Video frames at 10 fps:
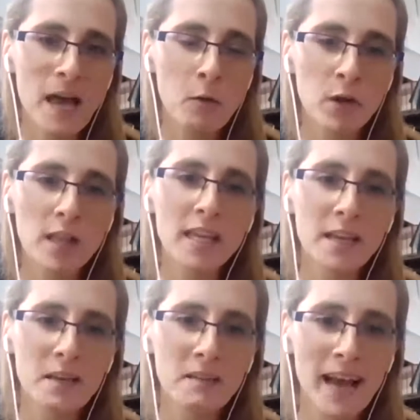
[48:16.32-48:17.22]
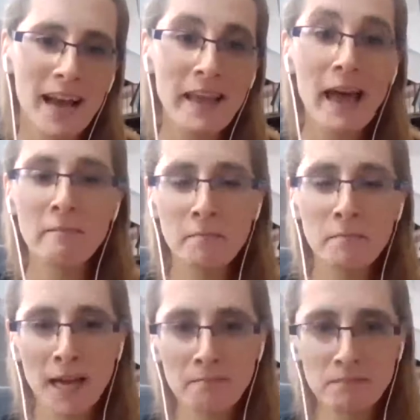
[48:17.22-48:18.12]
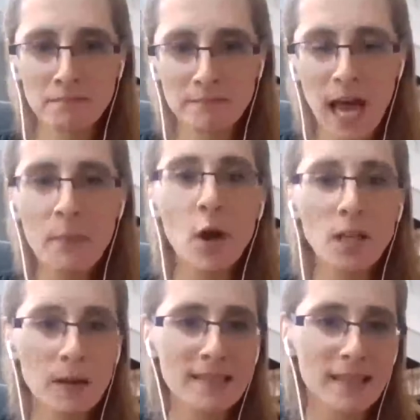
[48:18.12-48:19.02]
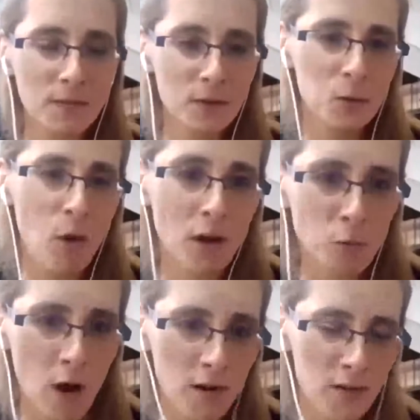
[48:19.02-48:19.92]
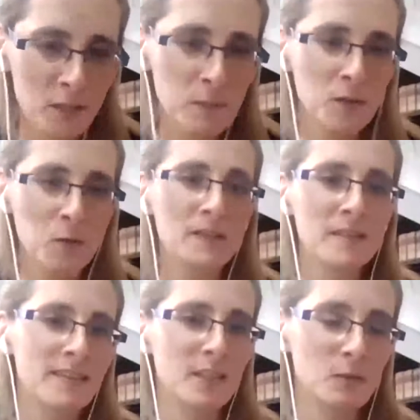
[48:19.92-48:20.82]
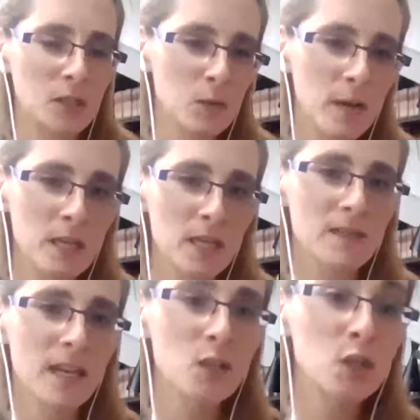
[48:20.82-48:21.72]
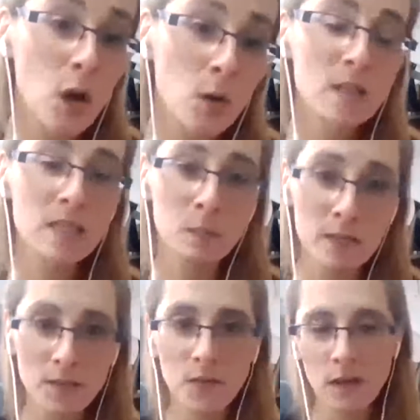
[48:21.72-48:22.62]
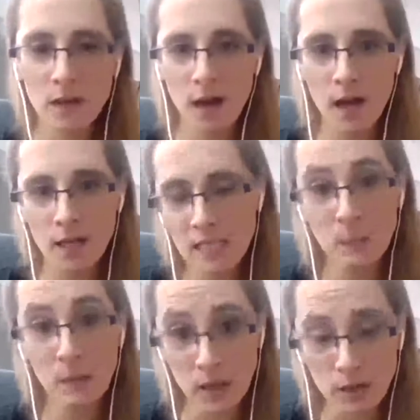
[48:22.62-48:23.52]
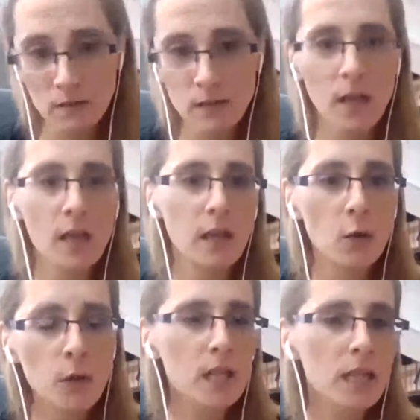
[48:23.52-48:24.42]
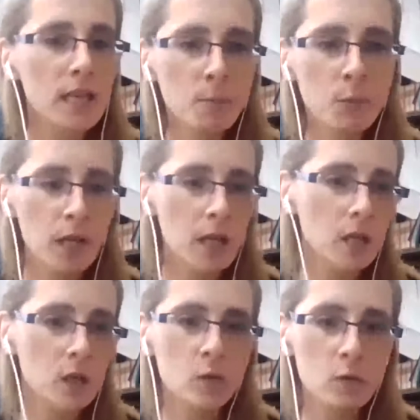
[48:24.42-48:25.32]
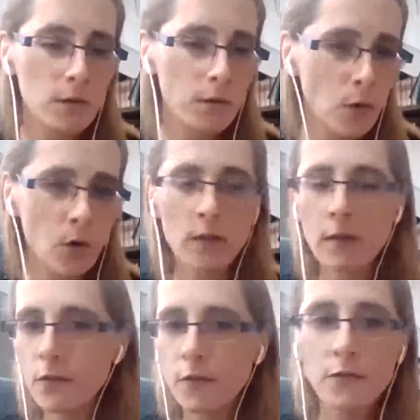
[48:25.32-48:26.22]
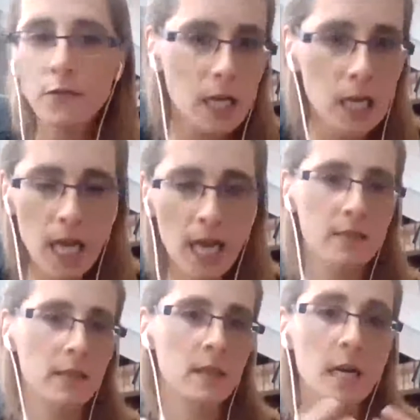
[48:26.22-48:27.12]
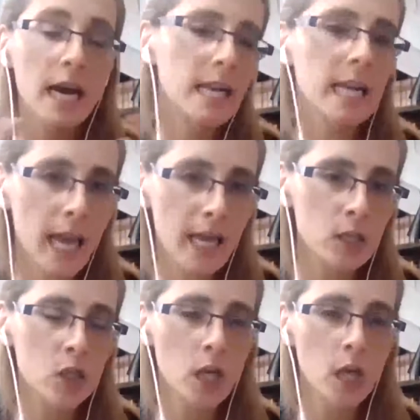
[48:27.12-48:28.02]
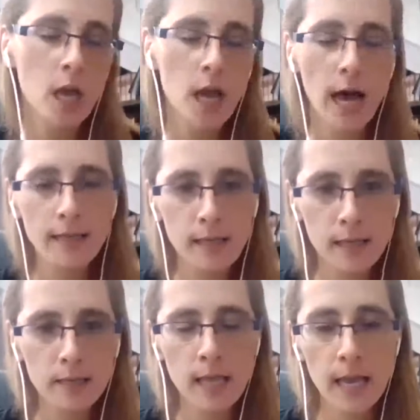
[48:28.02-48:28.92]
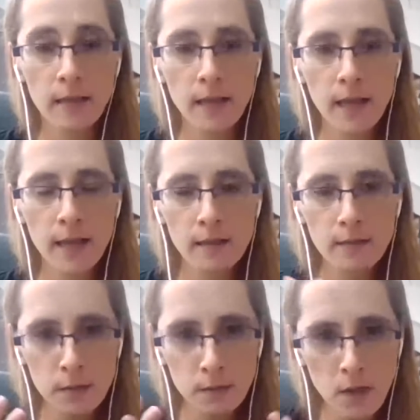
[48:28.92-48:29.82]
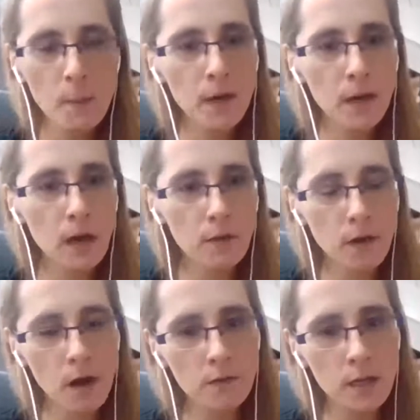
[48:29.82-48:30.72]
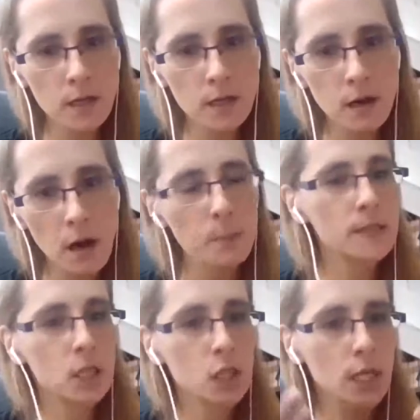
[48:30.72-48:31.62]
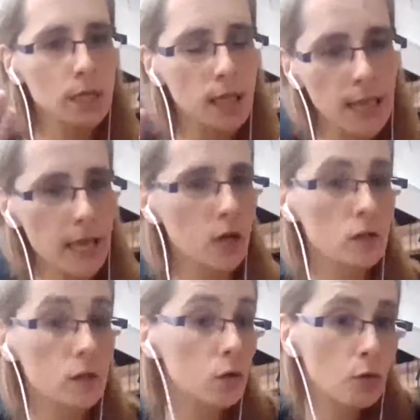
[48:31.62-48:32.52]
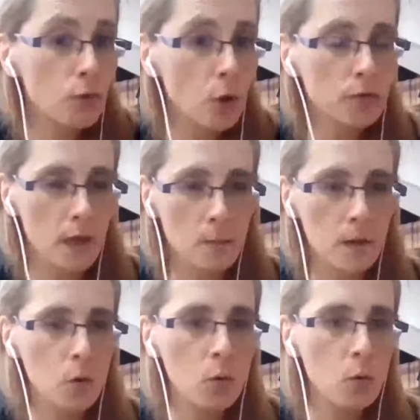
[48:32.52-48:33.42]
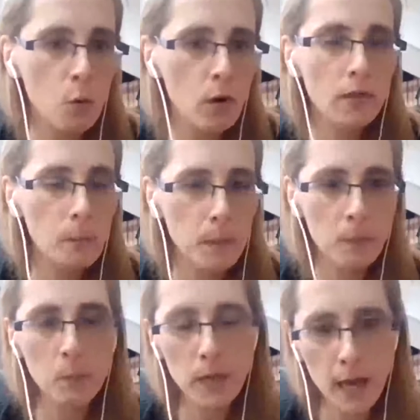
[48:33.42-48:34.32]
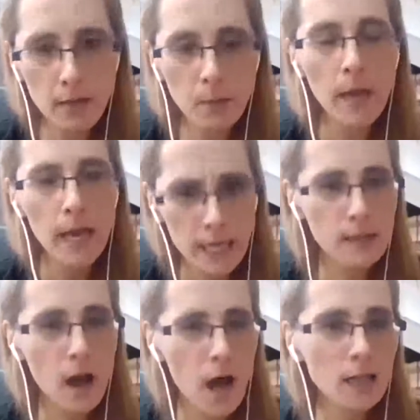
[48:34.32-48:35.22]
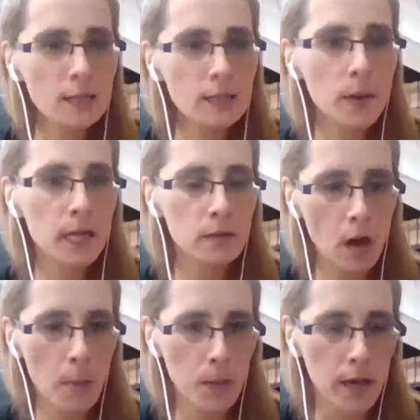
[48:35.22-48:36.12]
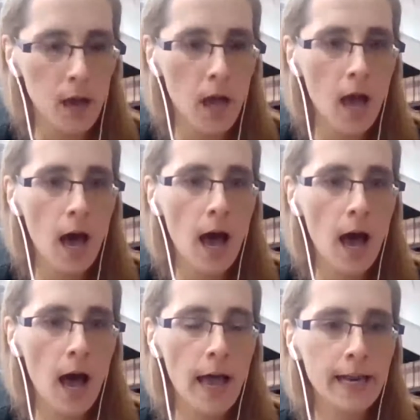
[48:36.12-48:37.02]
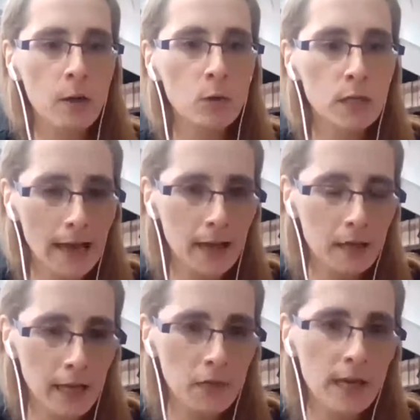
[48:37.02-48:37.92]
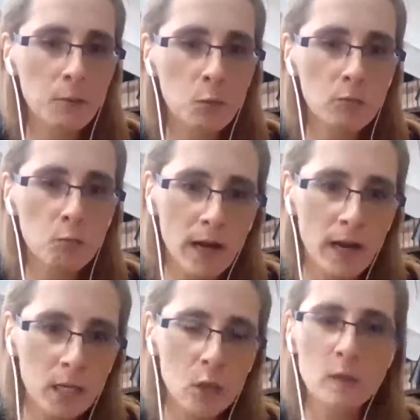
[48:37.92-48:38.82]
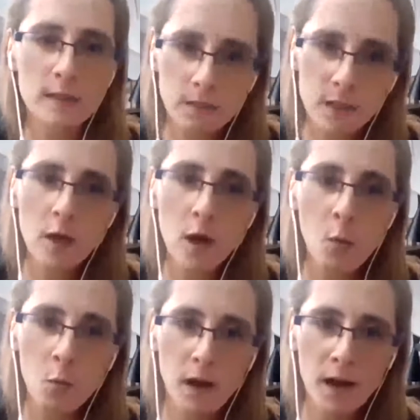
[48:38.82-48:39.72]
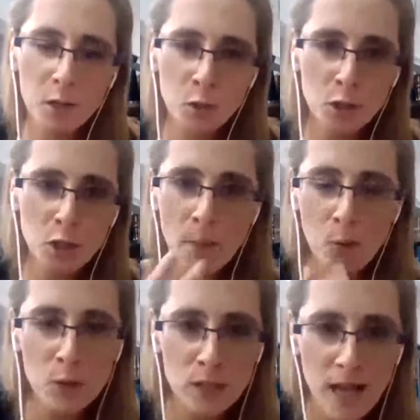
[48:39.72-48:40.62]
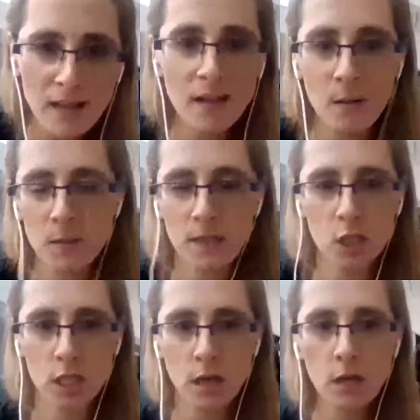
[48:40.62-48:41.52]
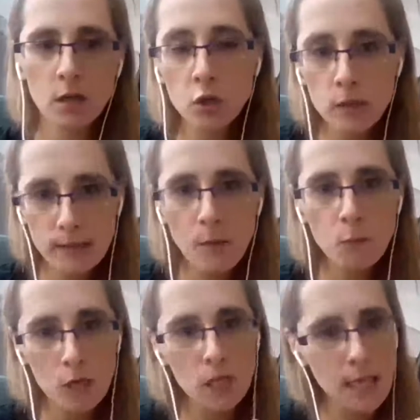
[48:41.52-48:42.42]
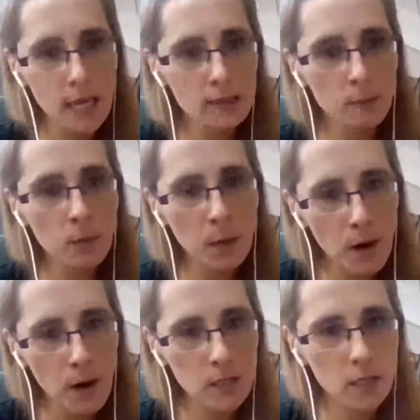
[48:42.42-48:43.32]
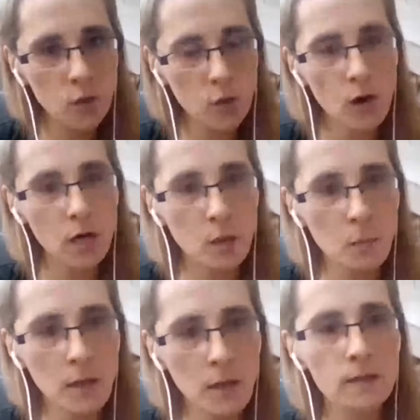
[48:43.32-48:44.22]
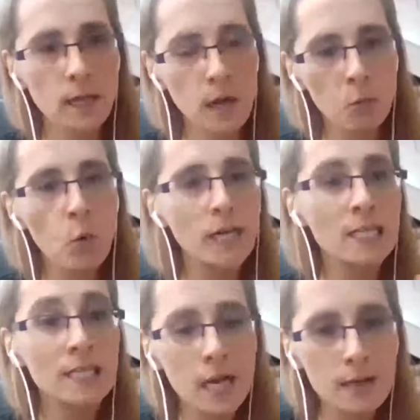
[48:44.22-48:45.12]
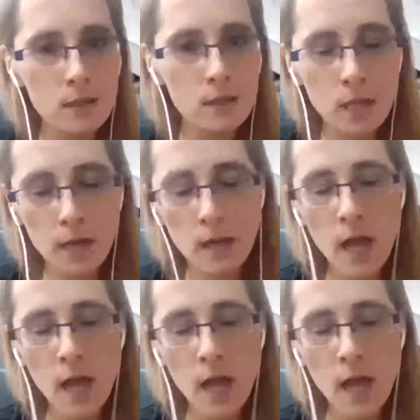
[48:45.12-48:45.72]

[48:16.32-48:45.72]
really, I brought myself into hot waters by doing this series, right? Because I chose specific speakers that are really bringing you to the fore, the front line, the cutting edge ideas, and the topic of the composition and the layers and who wrote them and who are the people behind them is a hotly debated topic. Yeah. And I think I would want to use this, even though your topic was not the compositional, your sum really takes a big part in your argument, right, and what it does to the.